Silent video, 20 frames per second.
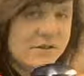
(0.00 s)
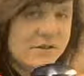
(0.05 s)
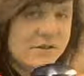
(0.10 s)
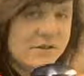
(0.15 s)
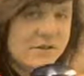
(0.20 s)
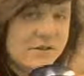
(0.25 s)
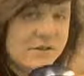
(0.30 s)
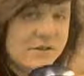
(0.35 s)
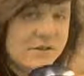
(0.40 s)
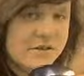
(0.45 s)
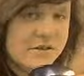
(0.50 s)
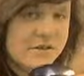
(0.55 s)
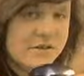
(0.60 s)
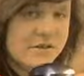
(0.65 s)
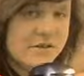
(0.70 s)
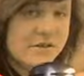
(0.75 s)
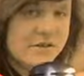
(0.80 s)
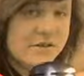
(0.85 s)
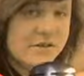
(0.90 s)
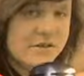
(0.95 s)

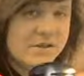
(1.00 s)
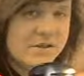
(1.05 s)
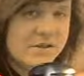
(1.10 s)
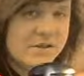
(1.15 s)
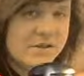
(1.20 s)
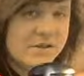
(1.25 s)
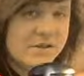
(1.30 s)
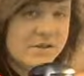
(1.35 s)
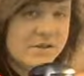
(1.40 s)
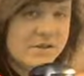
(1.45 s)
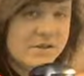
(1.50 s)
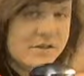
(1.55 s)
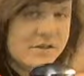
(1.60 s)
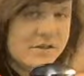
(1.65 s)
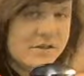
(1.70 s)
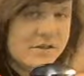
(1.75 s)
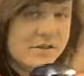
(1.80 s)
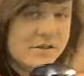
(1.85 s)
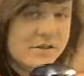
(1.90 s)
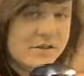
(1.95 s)

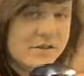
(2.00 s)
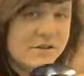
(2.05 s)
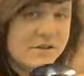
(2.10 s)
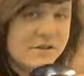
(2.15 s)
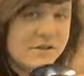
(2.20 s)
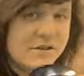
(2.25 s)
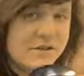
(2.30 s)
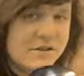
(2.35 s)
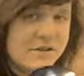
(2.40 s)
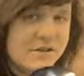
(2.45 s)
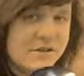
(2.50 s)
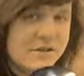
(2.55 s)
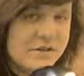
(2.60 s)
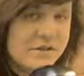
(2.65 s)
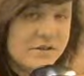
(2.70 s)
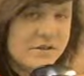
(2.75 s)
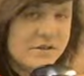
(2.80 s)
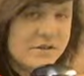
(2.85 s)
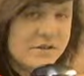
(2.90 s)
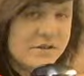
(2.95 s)

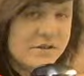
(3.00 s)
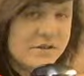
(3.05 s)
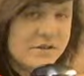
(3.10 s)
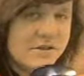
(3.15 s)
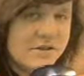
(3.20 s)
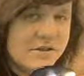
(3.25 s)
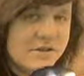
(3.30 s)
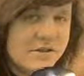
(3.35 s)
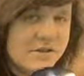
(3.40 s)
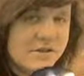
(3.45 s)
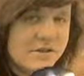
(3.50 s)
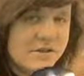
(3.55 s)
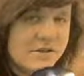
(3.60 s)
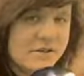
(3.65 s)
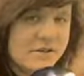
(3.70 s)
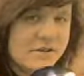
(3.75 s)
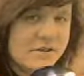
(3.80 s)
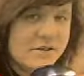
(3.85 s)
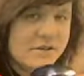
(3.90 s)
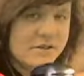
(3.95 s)

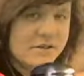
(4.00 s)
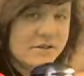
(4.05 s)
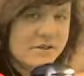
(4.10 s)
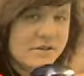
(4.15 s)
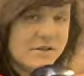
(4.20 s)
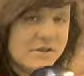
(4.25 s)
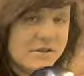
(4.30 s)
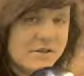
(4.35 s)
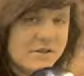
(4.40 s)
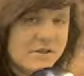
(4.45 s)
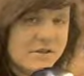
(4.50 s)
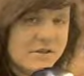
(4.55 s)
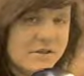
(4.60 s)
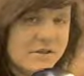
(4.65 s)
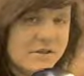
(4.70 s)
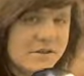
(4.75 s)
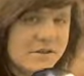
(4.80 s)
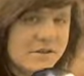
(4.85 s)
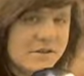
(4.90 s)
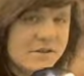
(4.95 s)

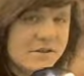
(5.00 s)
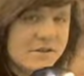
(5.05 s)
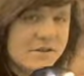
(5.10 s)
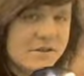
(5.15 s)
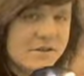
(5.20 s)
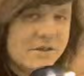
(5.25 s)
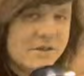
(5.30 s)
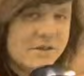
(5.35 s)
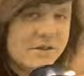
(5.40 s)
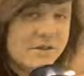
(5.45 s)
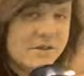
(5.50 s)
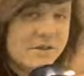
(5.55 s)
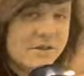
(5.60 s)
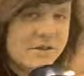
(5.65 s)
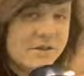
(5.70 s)
(not speaking)